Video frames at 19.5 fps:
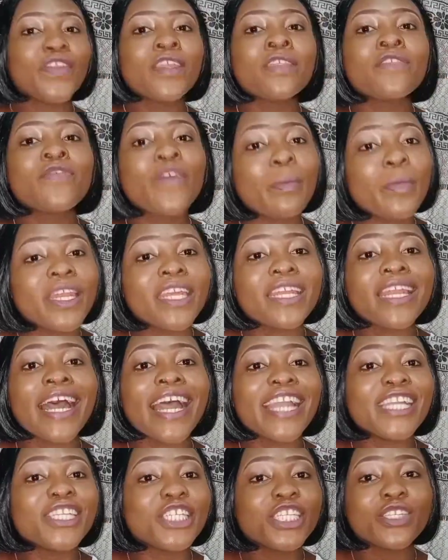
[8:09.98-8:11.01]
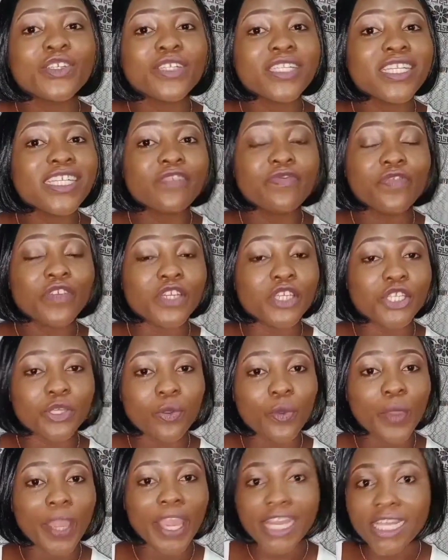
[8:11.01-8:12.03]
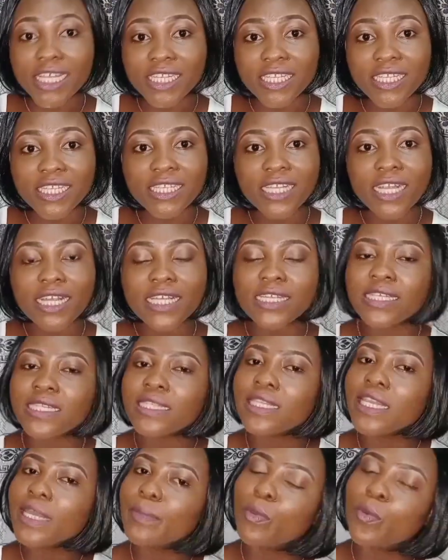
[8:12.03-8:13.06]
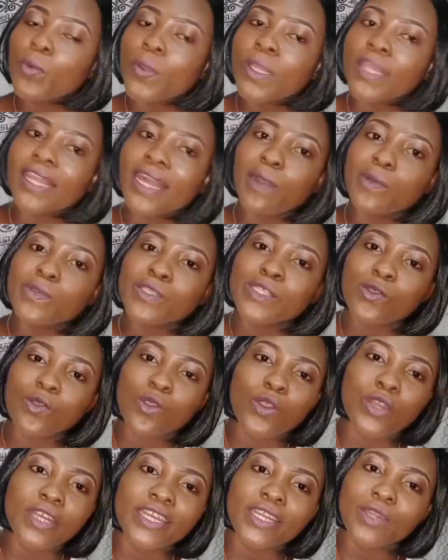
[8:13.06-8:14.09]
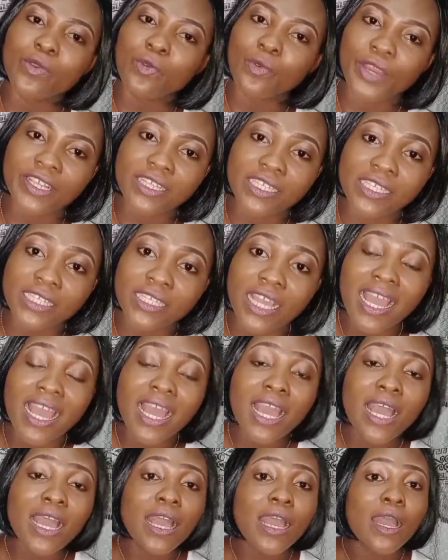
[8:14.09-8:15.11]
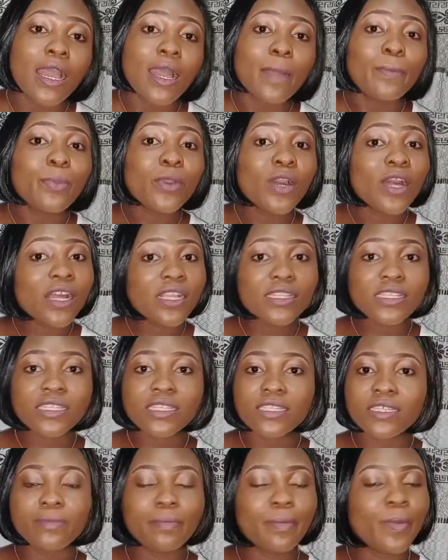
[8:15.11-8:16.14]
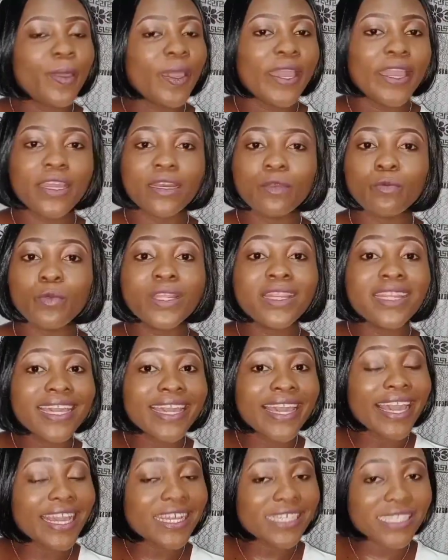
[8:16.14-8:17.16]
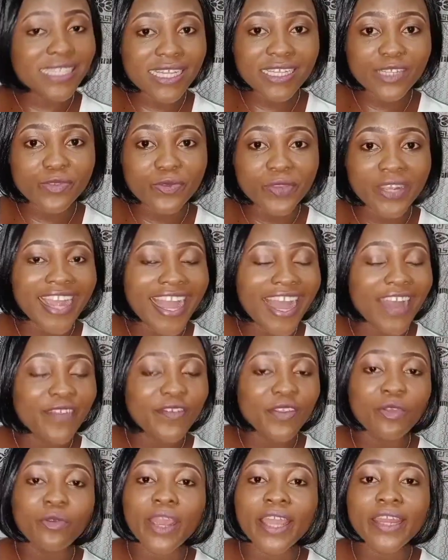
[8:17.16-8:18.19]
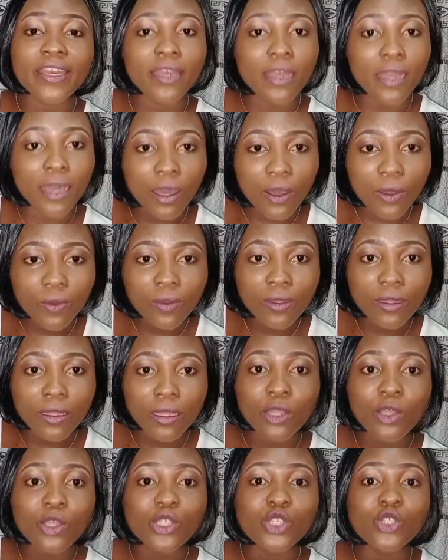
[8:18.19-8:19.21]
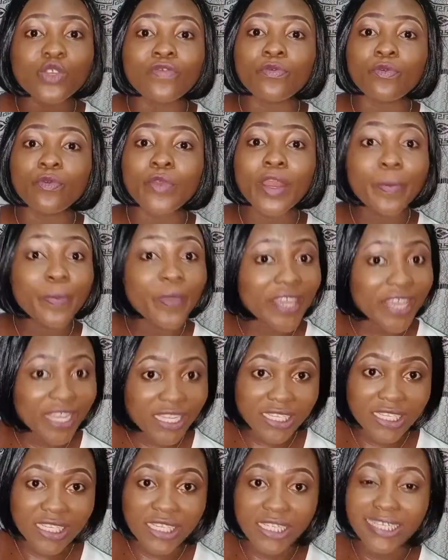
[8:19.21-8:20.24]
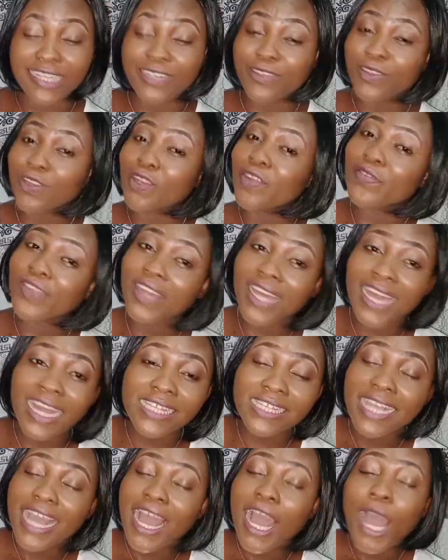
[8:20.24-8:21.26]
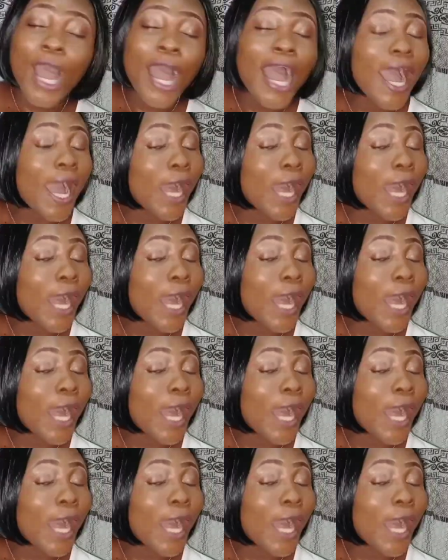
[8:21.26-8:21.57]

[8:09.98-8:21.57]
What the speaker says: The fifth feminine hygiene on this video is sleep without underwears. But man, with the cases we are having right now, lots of rape cases and all of that,